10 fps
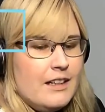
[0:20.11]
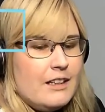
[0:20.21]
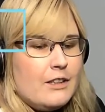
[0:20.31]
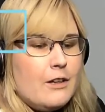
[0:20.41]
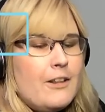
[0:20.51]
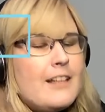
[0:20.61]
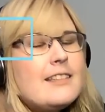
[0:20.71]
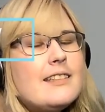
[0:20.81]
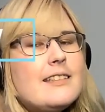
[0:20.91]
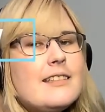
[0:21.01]
You know that
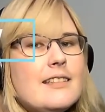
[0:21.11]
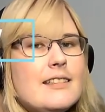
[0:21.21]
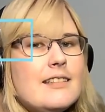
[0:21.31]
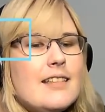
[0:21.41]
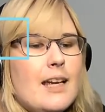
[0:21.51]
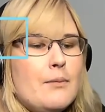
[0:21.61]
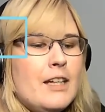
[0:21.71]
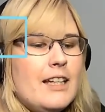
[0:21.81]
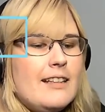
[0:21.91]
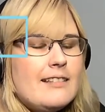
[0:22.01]

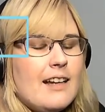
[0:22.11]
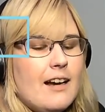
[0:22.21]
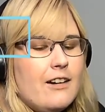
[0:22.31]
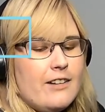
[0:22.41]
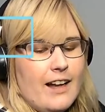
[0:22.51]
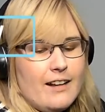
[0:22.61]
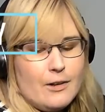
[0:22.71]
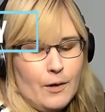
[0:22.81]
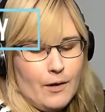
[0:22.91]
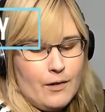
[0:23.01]
statement or that
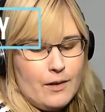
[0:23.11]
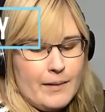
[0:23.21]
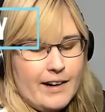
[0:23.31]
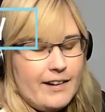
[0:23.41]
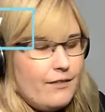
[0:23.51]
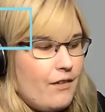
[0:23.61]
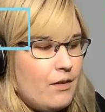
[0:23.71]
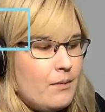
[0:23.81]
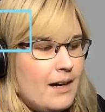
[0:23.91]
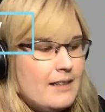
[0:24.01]
quote about if
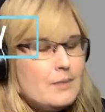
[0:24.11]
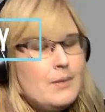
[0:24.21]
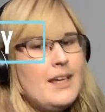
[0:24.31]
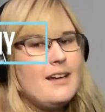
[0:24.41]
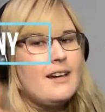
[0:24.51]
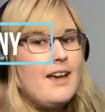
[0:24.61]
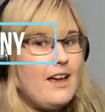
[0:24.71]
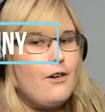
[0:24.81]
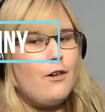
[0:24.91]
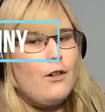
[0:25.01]
everybody's being an
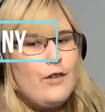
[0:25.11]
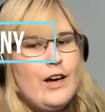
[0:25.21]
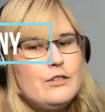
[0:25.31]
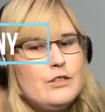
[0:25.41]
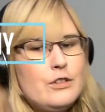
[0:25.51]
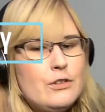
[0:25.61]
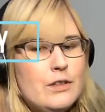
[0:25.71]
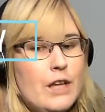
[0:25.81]
a-hole around you,